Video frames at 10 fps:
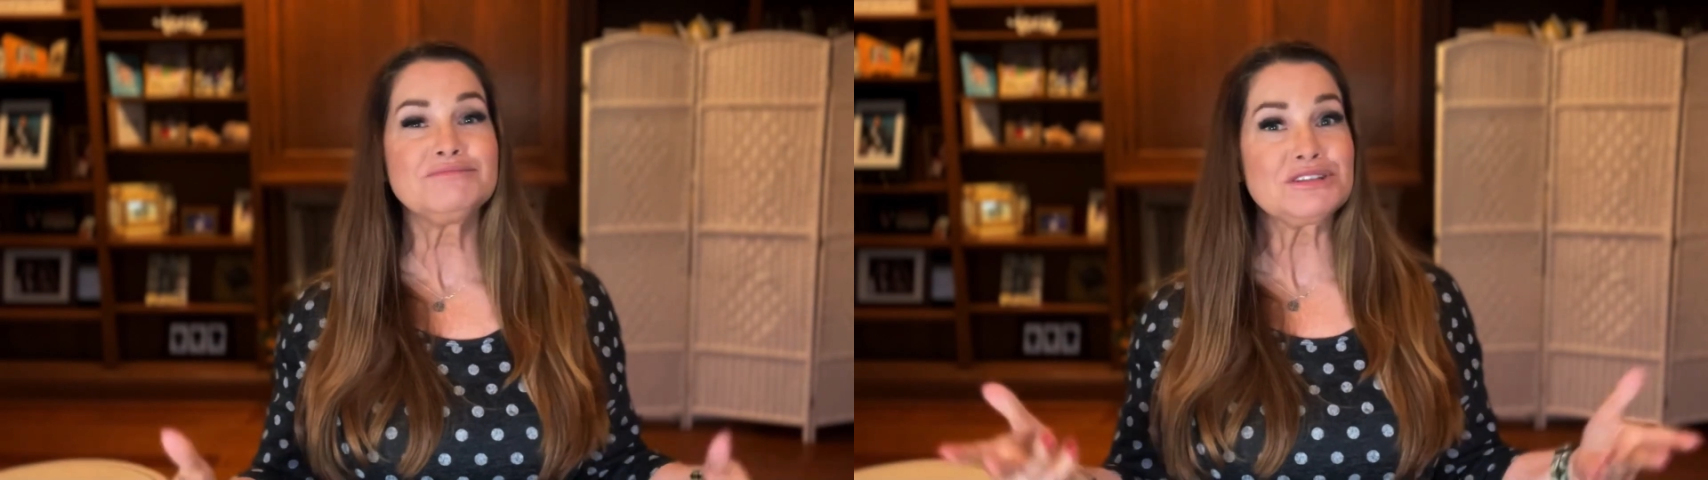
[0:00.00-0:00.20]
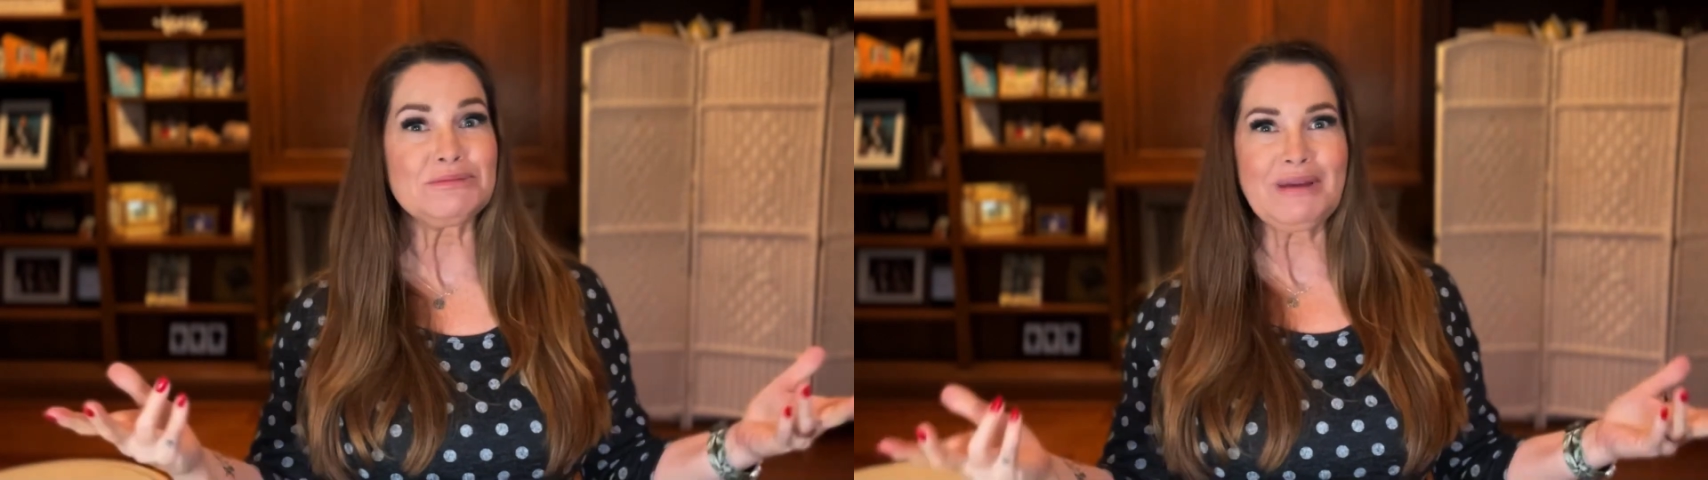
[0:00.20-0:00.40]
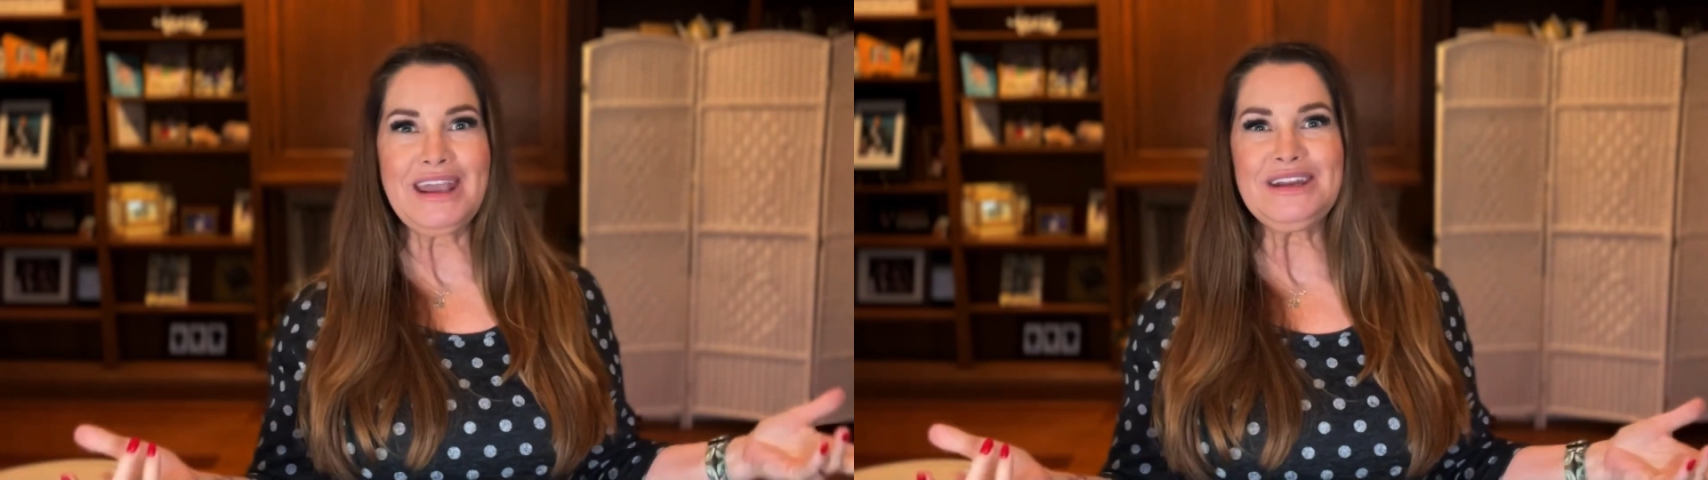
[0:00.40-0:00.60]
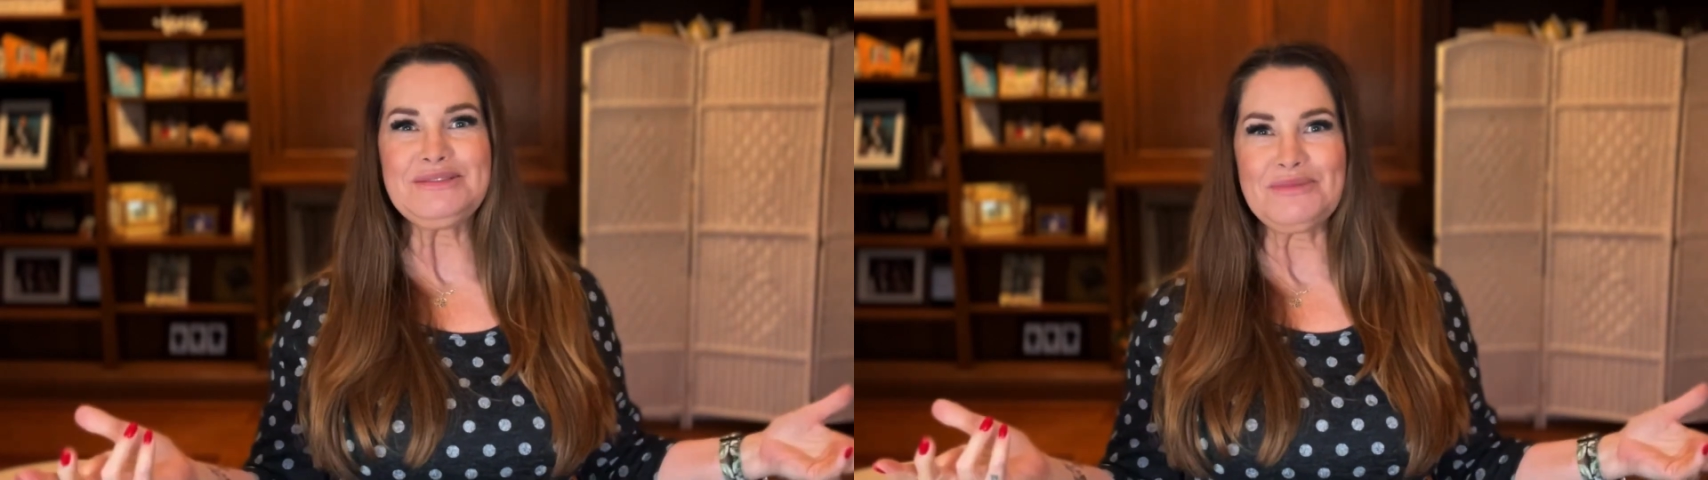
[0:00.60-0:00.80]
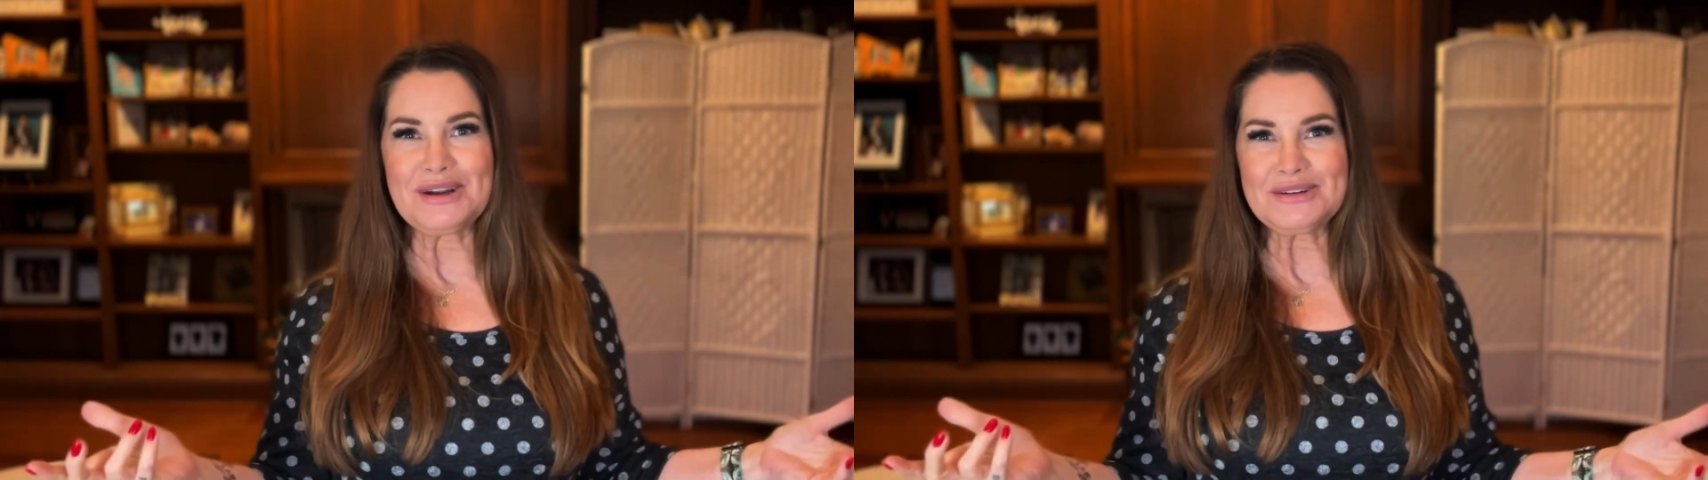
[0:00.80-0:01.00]
to paint
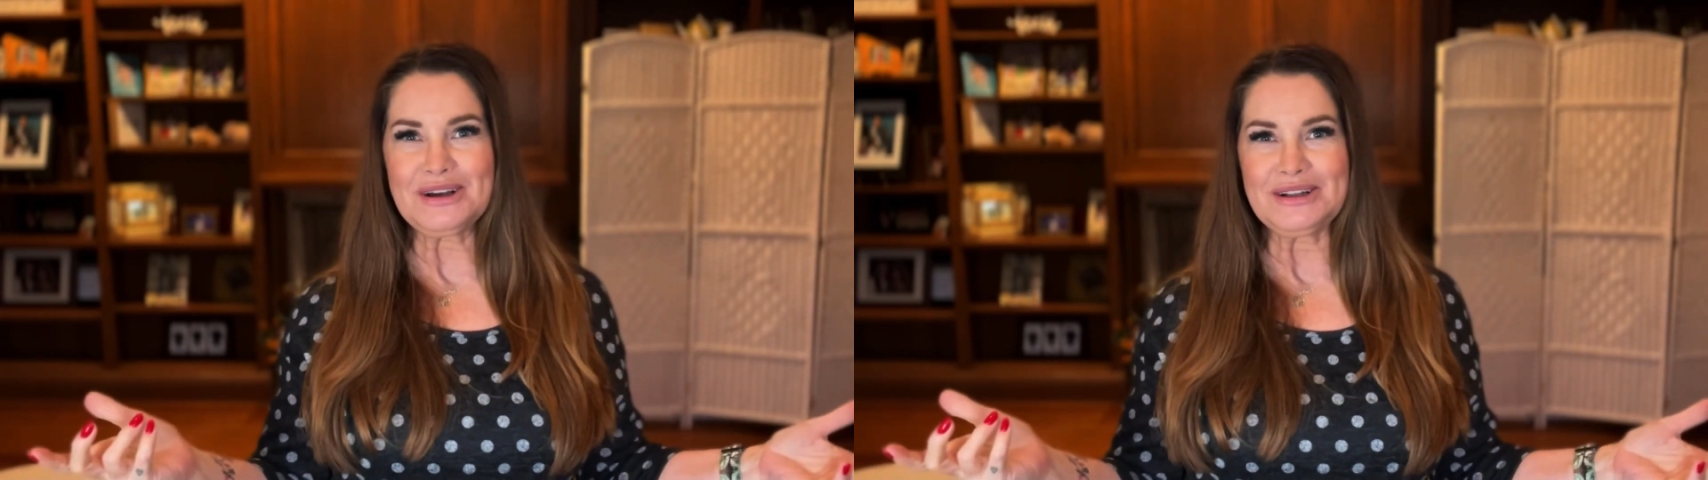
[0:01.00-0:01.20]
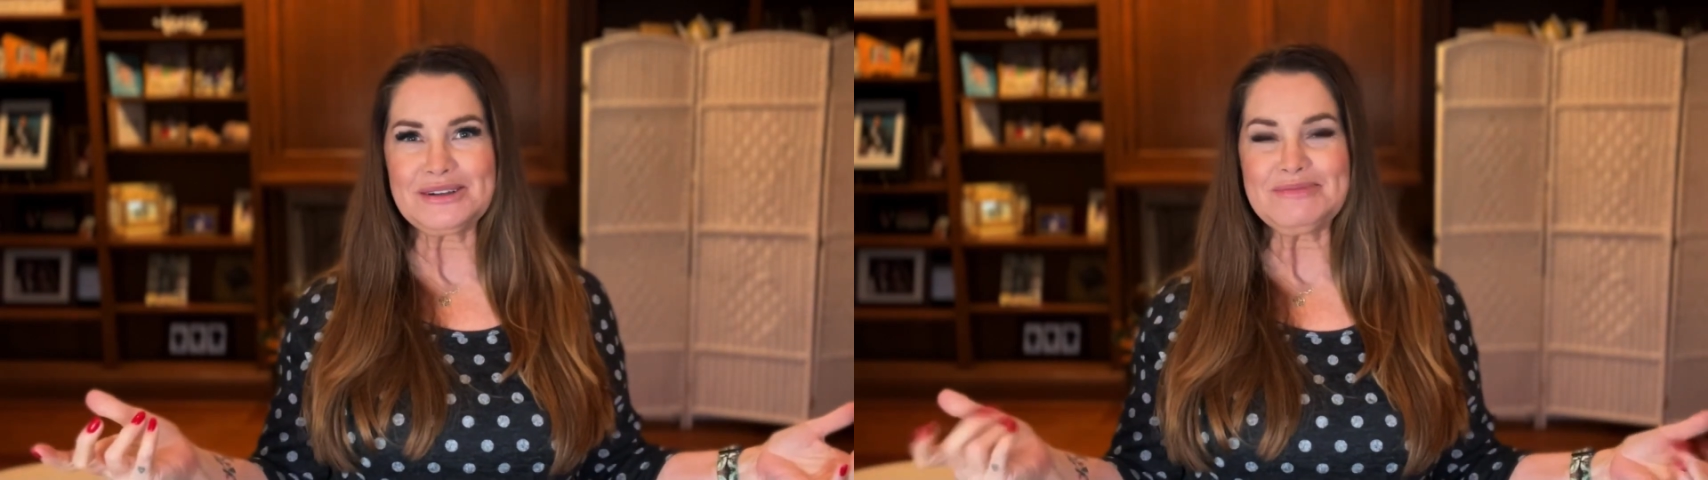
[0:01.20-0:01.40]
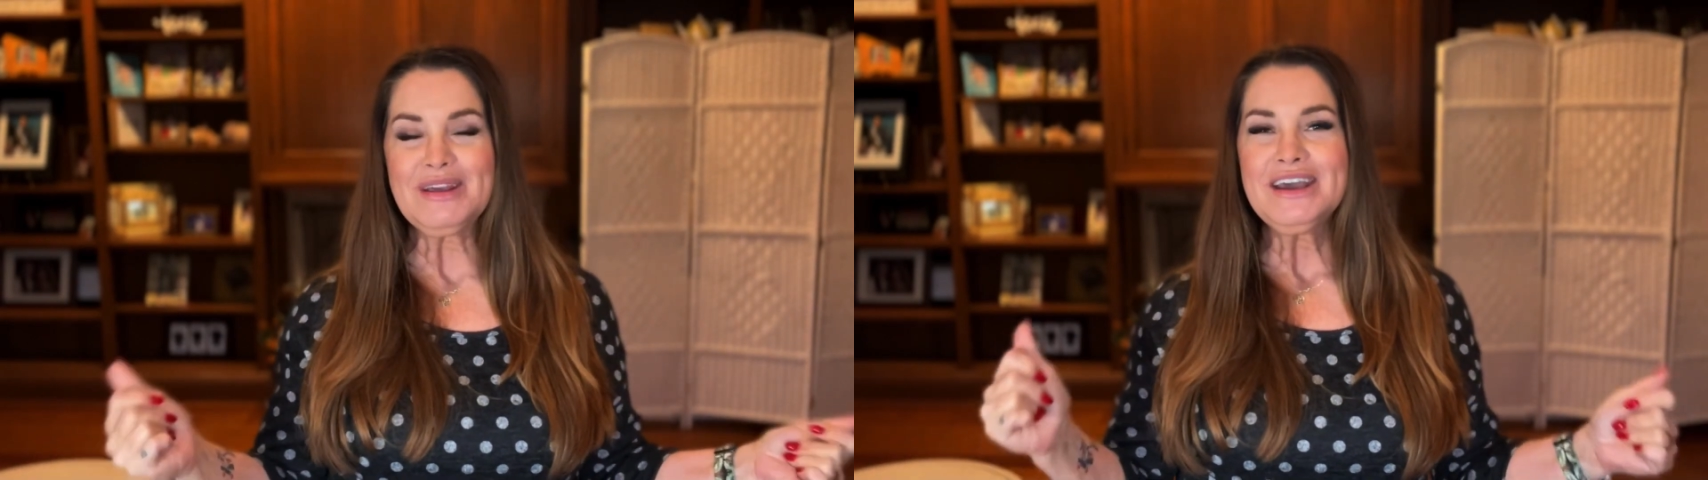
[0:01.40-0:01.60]
in watercolor.